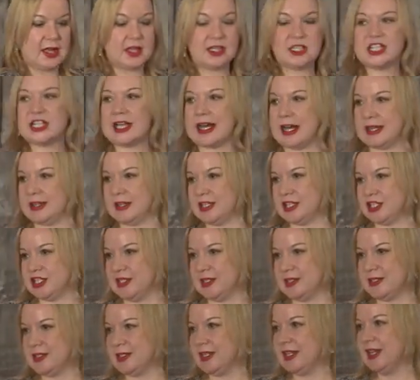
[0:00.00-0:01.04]

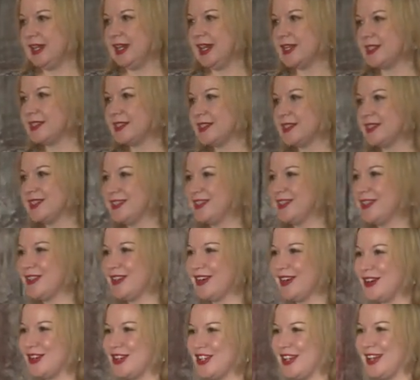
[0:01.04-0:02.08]
Challenges. Yes,
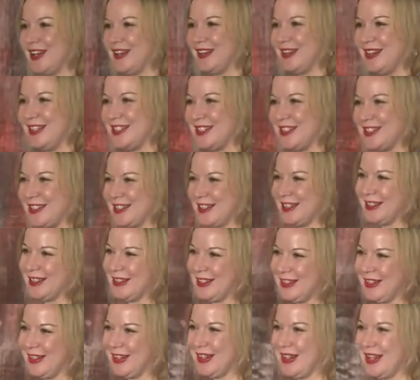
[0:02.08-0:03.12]
there are challenges.
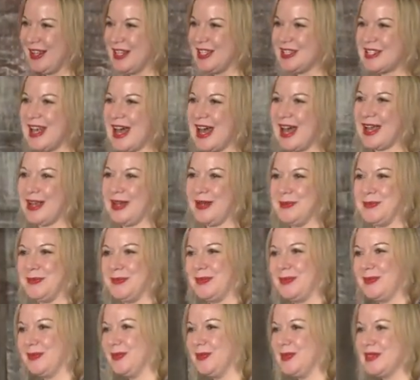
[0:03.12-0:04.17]
Time.
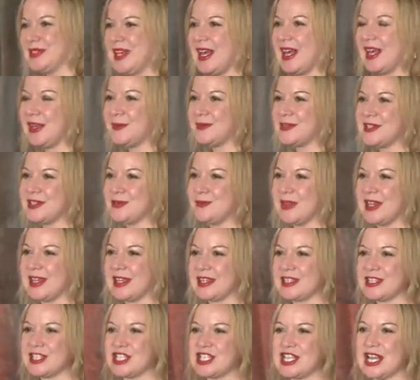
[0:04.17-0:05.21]
Time's the
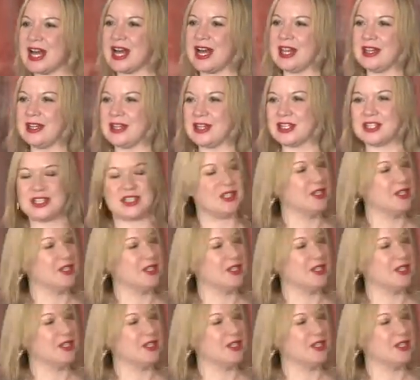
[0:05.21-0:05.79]
biggest challenge.